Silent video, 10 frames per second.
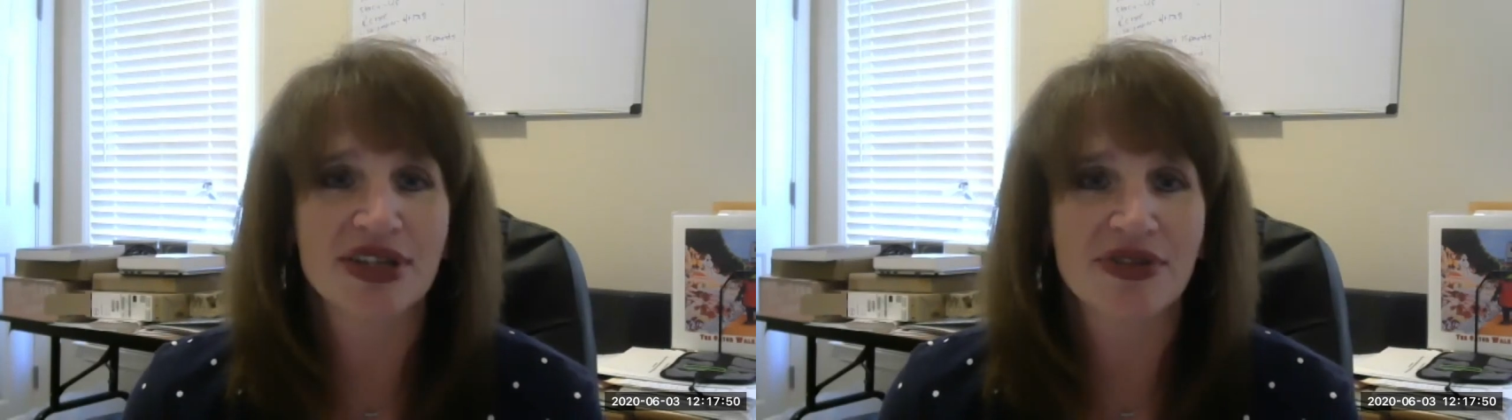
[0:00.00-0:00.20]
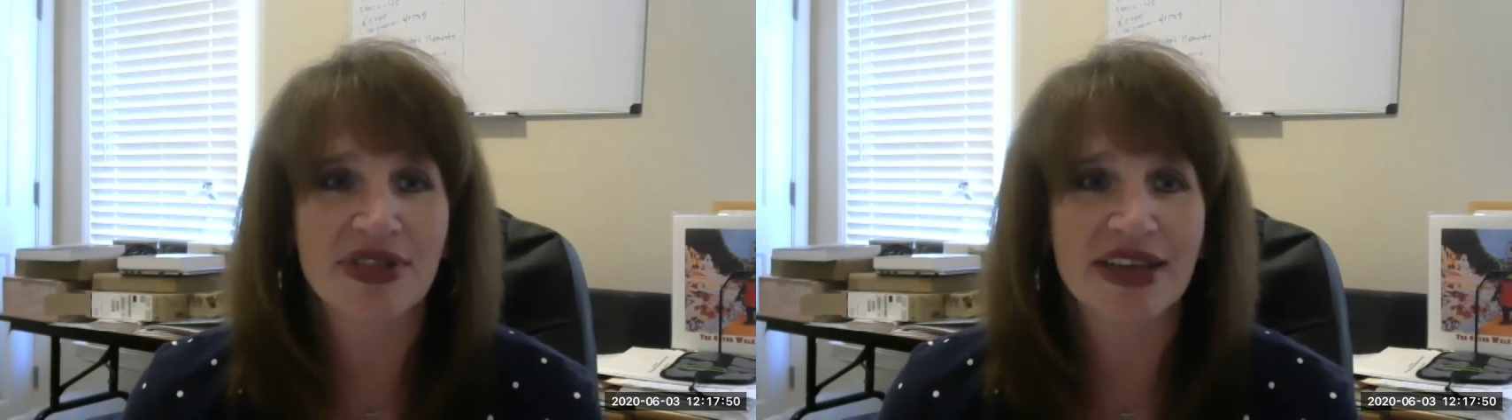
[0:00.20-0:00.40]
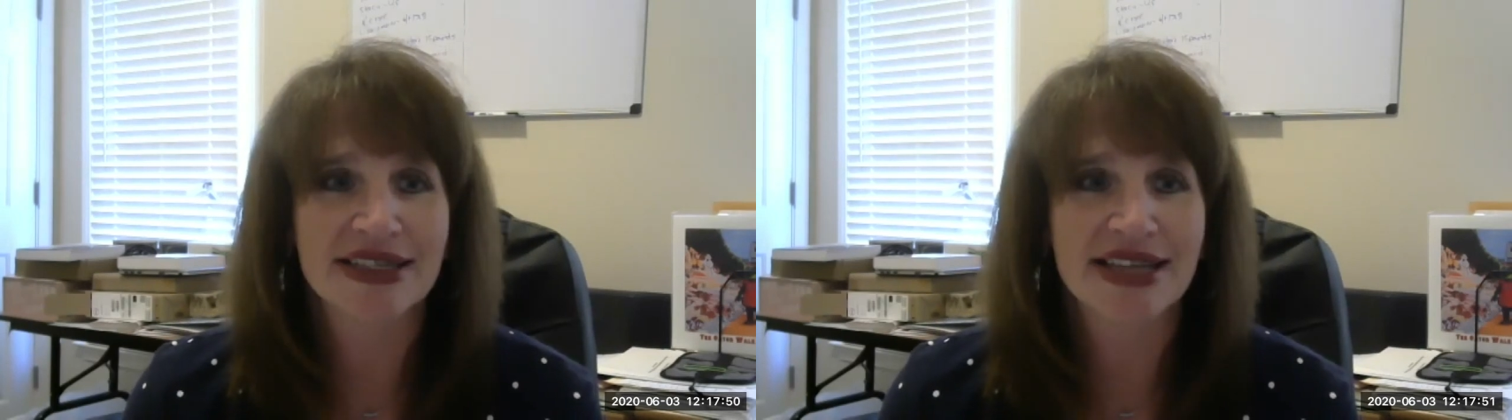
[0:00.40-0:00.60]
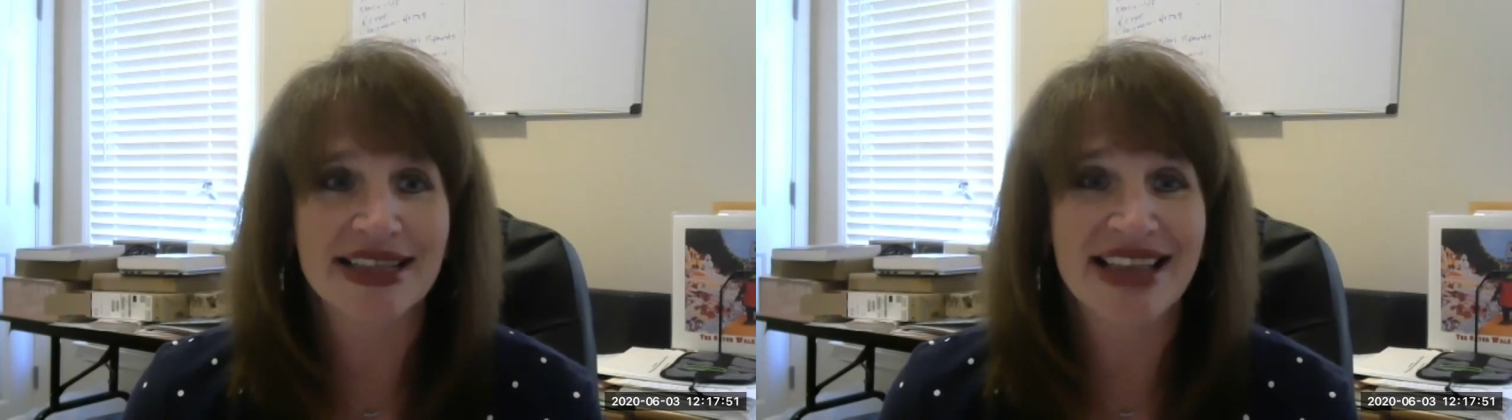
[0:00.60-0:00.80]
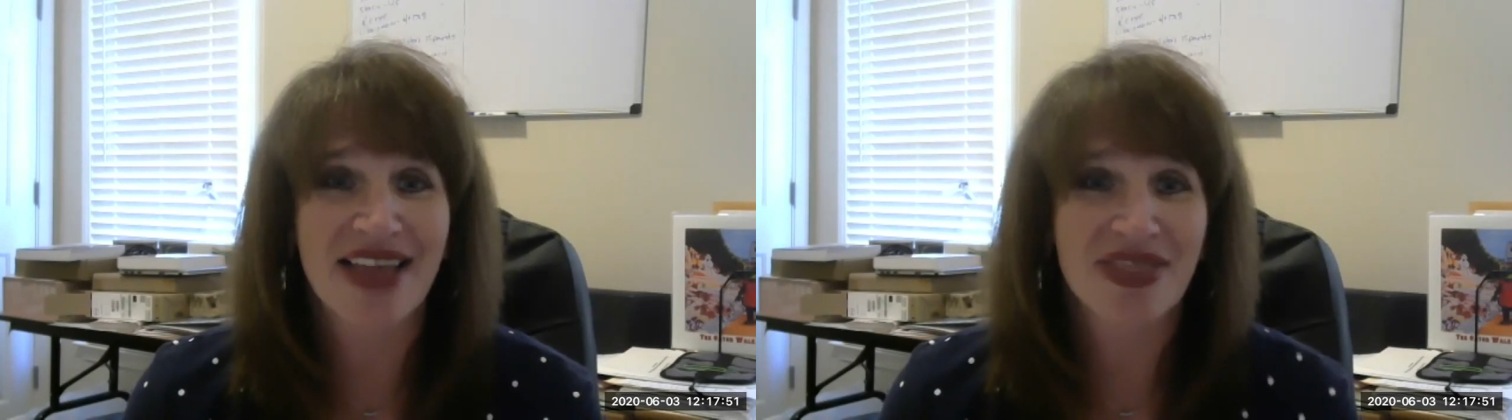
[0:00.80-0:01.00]
different things
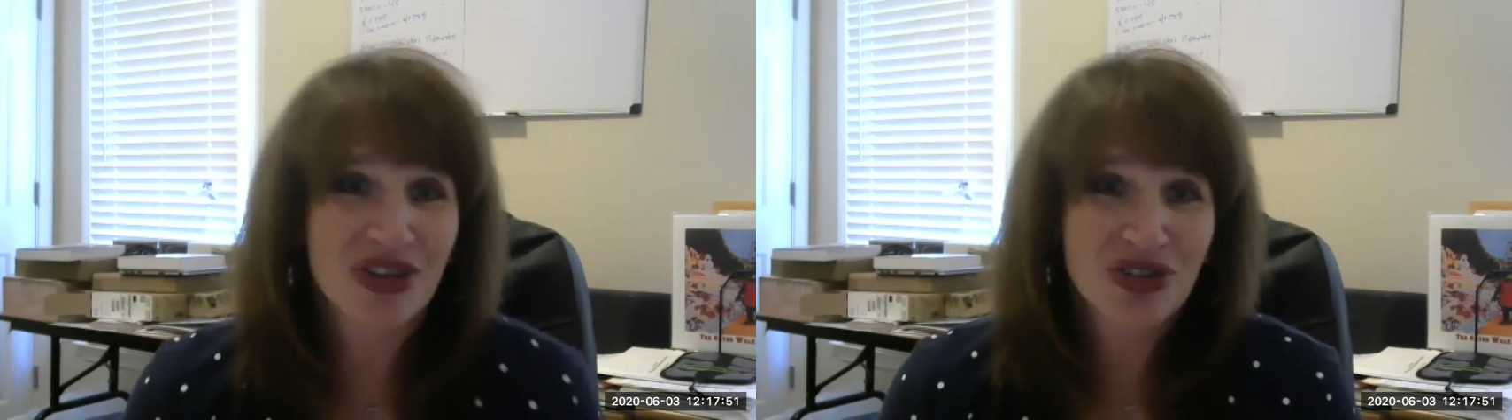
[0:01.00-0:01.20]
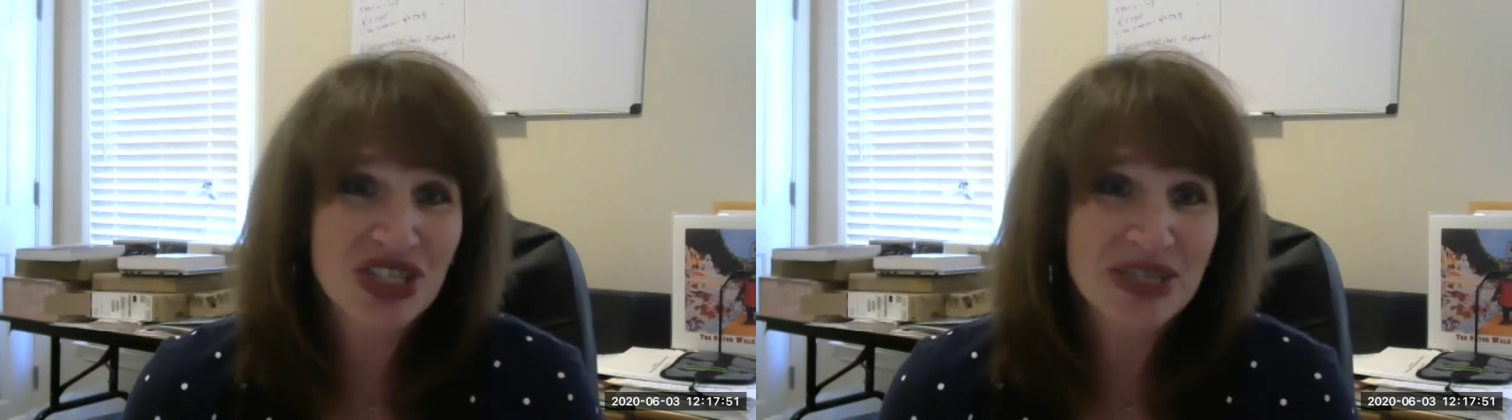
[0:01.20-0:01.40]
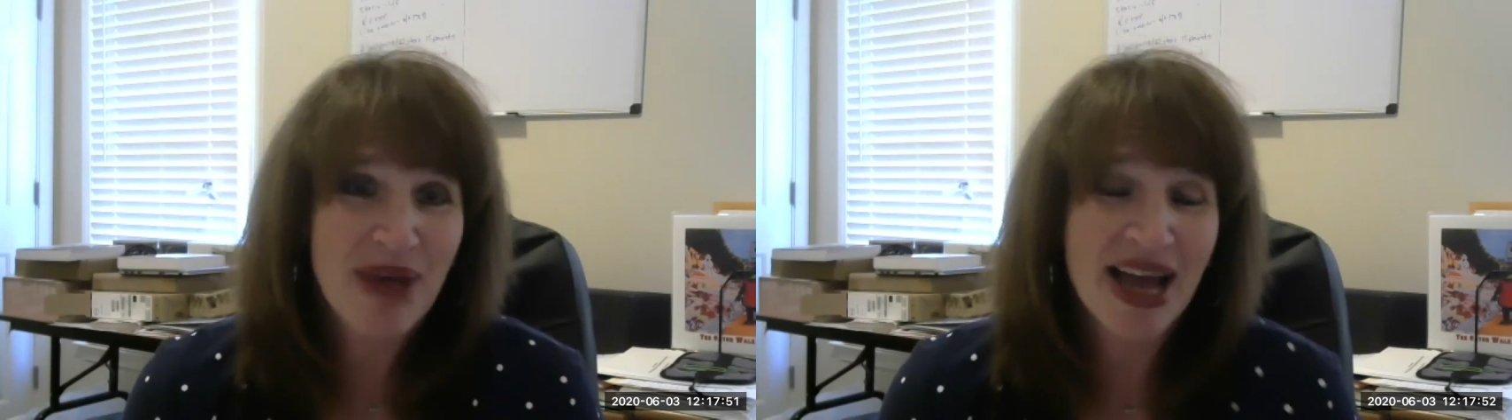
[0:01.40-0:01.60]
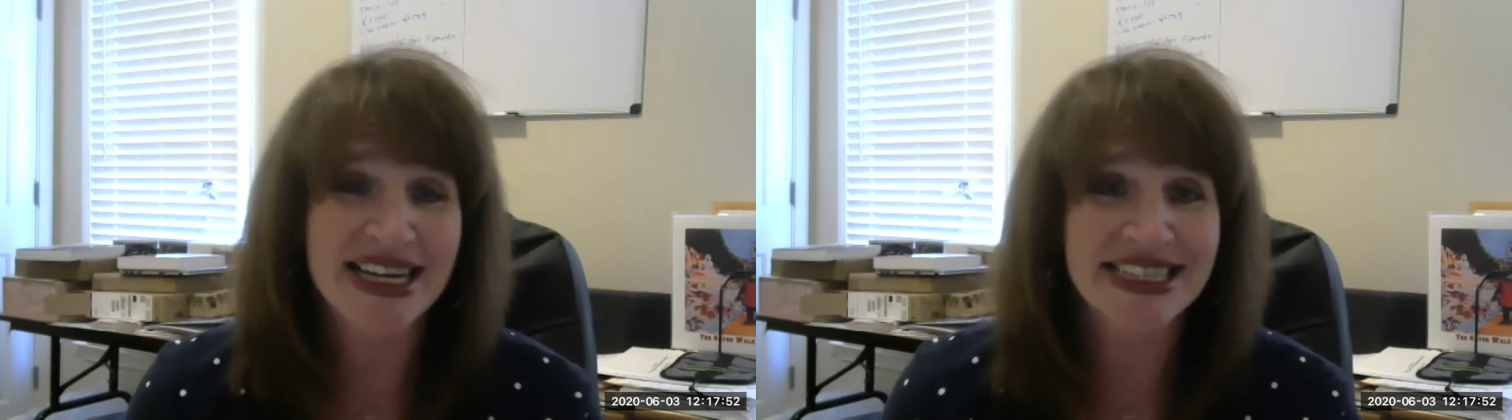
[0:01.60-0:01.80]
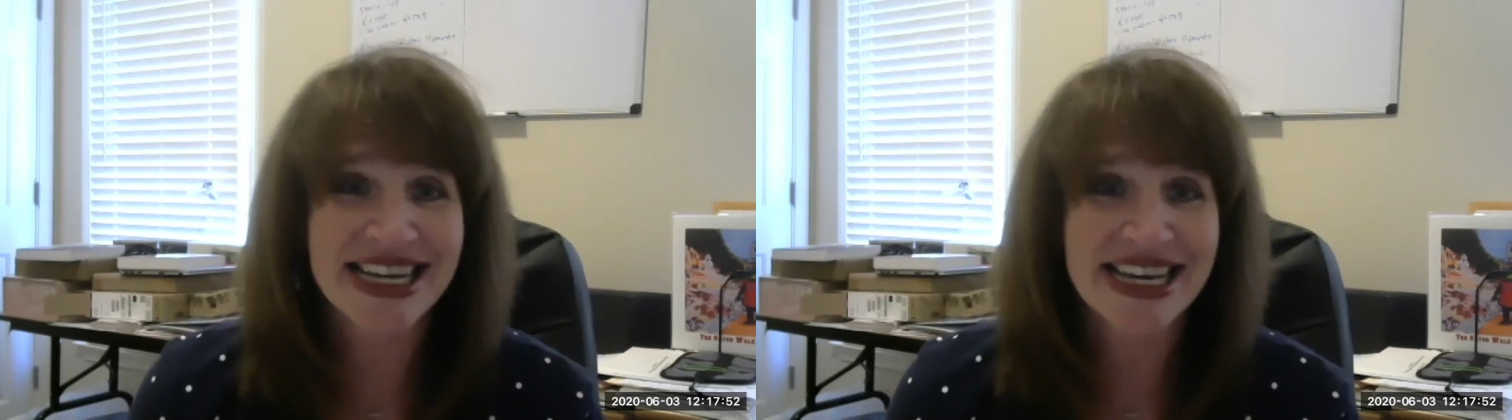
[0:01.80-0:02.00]
like that. They're just buying
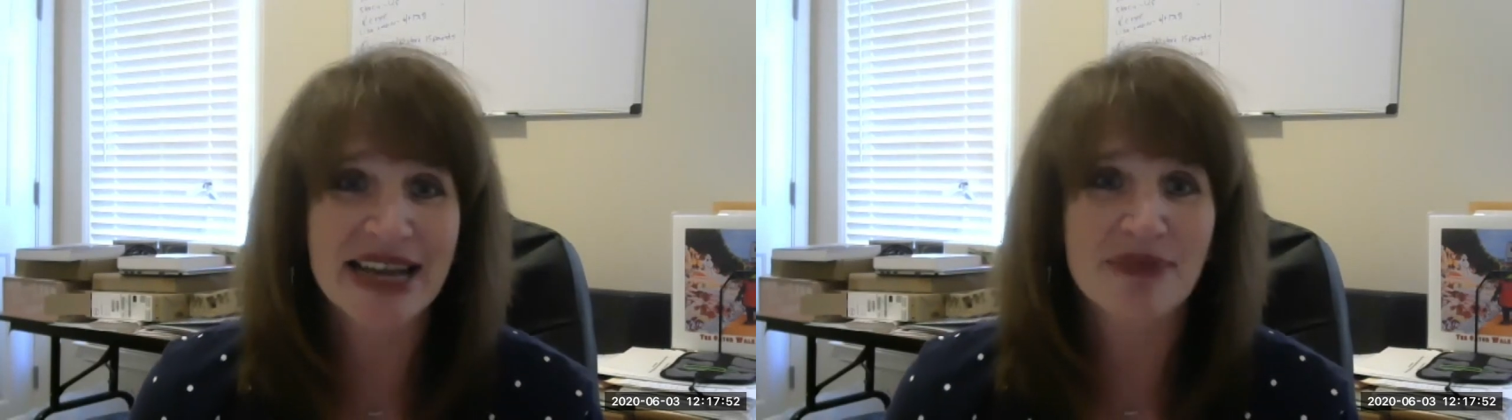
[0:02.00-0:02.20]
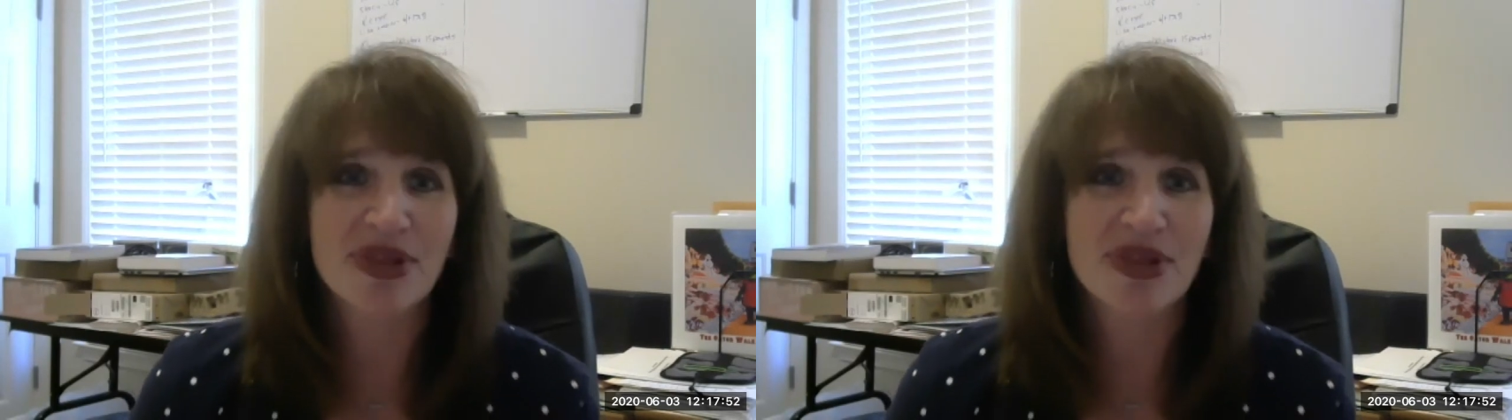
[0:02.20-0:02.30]
a ticket.